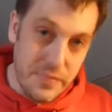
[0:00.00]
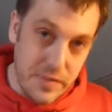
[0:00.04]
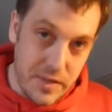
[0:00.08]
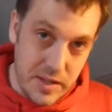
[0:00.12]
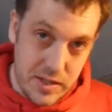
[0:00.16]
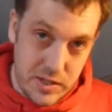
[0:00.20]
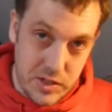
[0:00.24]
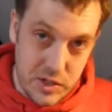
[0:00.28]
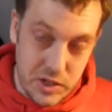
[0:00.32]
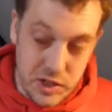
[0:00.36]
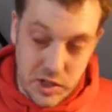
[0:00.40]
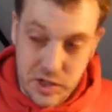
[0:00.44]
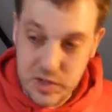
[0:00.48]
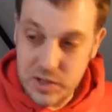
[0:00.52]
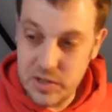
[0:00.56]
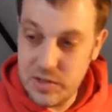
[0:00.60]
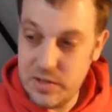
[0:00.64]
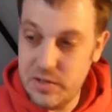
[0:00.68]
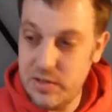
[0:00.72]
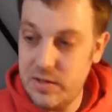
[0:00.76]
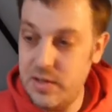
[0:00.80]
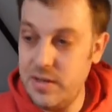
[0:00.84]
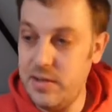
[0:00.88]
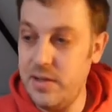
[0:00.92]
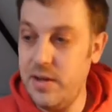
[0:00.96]
It's just,
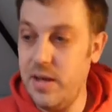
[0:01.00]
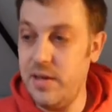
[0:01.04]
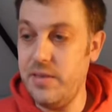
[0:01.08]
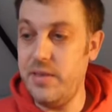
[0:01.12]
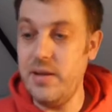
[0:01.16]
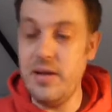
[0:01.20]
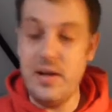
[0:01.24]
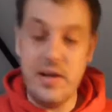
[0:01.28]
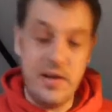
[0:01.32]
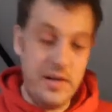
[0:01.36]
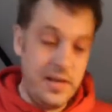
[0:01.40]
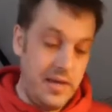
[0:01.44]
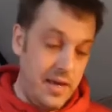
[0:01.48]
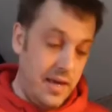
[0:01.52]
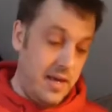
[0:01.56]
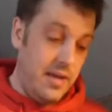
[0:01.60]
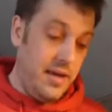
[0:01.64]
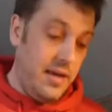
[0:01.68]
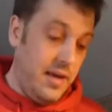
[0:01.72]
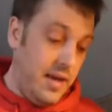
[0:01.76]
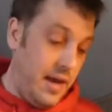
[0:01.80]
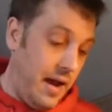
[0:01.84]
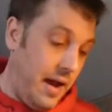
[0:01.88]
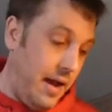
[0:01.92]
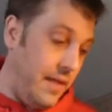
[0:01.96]
there's nothing like it.
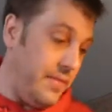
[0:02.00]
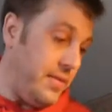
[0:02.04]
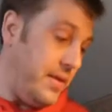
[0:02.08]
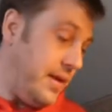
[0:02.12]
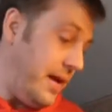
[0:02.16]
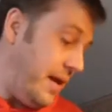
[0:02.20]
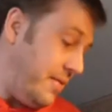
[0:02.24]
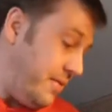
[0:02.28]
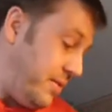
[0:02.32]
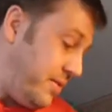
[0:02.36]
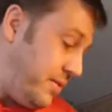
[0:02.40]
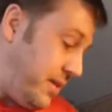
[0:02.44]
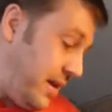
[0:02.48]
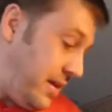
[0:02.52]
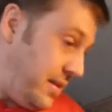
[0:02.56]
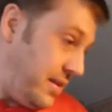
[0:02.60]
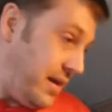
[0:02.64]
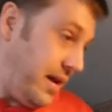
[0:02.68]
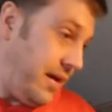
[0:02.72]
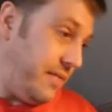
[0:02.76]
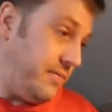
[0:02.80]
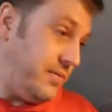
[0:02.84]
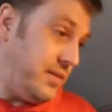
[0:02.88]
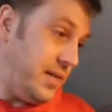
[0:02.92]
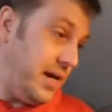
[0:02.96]
The other thing
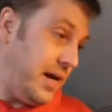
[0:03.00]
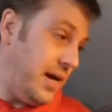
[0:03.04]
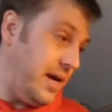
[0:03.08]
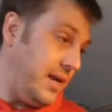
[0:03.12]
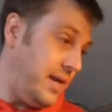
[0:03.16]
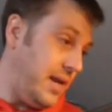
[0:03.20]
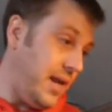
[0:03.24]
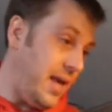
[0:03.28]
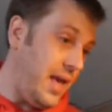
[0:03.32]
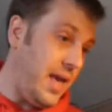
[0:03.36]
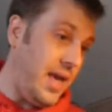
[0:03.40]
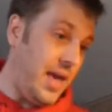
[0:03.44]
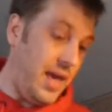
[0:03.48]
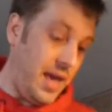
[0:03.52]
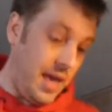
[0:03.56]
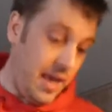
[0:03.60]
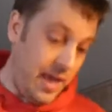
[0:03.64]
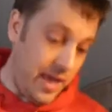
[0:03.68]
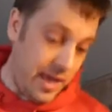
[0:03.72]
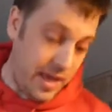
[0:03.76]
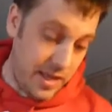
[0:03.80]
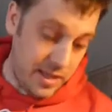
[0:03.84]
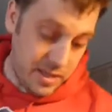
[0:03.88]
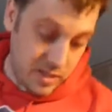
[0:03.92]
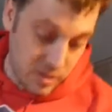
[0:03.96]
that I've done
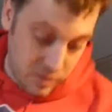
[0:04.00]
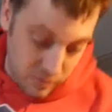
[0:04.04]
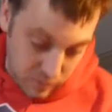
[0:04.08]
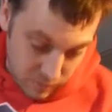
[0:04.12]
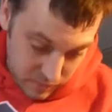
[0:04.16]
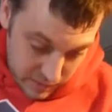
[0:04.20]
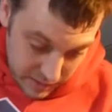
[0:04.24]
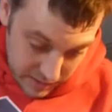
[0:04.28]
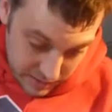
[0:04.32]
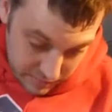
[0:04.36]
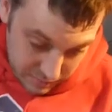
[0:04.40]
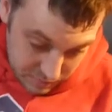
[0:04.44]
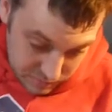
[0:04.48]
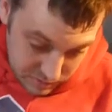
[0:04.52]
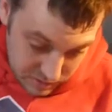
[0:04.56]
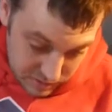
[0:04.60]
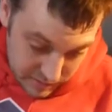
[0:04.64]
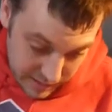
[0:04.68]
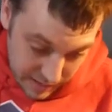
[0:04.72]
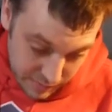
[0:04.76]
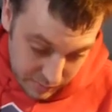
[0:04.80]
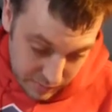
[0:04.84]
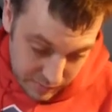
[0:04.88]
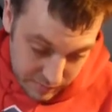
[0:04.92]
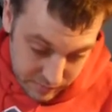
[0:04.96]
is, we'll do
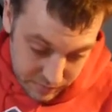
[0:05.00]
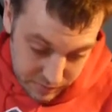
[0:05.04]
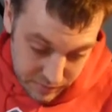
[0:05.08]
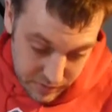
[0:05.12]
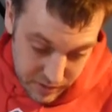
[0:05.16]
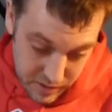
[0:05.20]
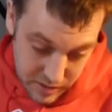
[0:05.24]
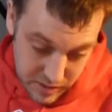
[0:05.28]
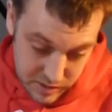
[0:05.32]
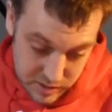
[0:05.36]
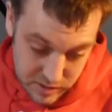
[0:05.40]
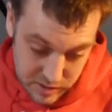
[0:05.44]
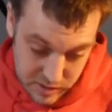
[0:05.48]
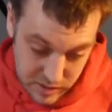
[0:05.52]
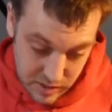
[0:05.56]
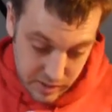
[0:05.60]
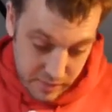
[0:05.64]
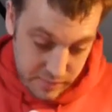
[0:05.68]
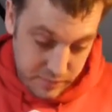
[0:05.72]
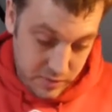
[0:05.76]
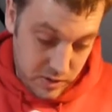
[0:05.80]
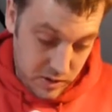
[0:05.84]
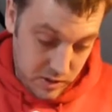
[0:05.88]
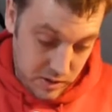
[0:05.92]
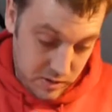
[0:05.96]
that one first.
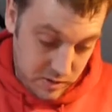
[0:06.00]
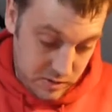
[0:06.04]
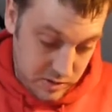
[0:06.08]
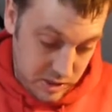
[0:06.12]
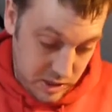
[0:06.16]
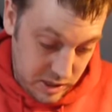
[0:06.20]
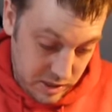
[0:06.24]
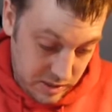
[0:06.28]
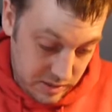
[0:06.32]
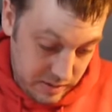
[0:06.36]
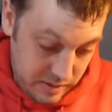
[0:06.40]
I've got